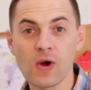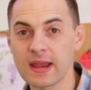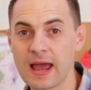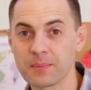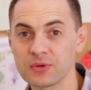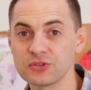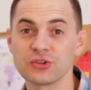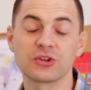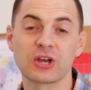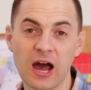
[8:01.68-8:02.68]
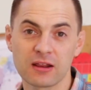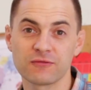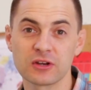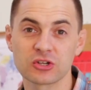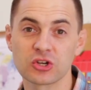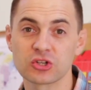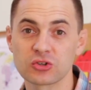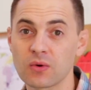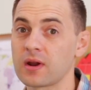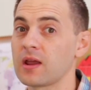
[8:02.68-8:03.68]
what happens, you've got to finish your
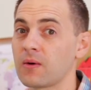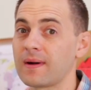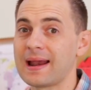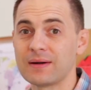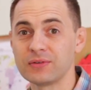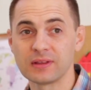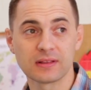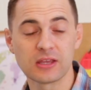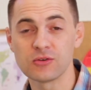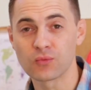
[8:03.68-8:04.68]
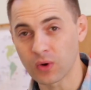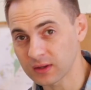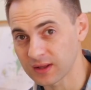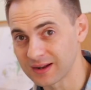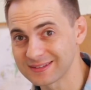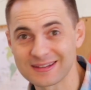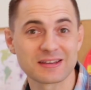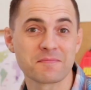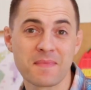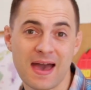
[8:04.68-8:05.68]
story, or everything that you've worked on
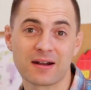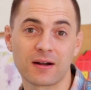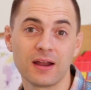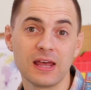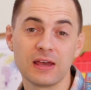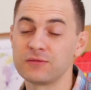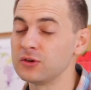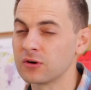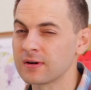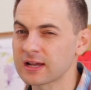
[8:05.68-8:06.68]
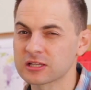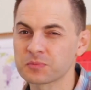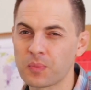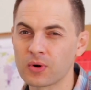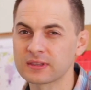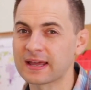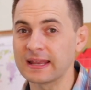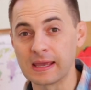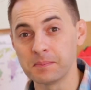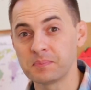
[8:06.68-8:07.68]
doesn't matter. If you don't export that
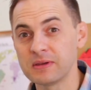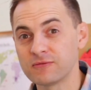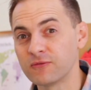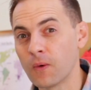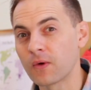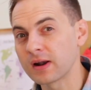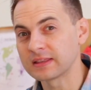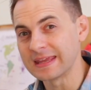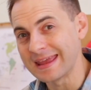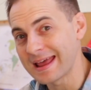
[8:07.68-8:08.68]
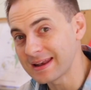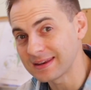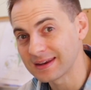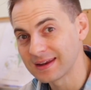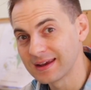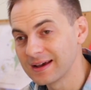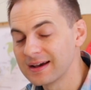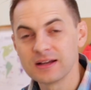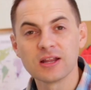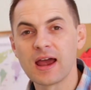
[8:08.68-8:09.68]
MP4 at the end,
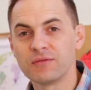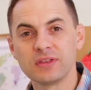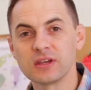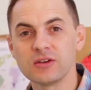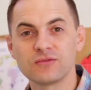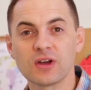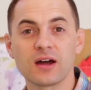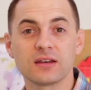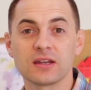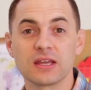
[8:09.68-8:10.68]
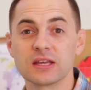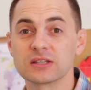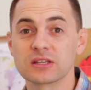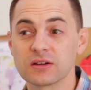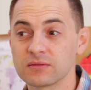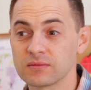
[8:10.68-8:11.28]
everything you've done is